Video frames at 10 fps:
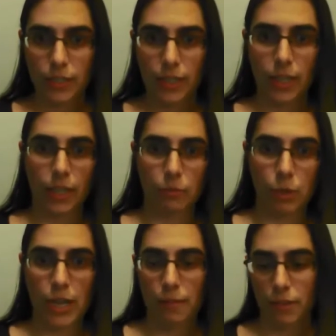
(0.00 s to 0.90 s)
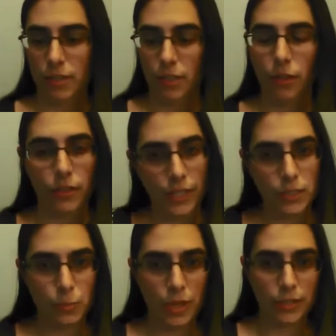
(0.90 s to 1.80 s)
and we'll have until the
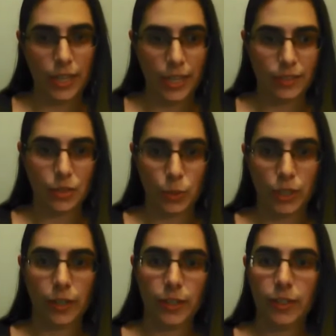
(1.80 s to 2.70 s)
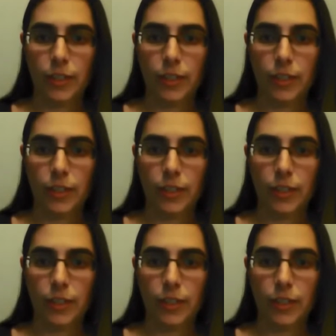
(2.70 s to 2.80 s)
next podcast to work on it.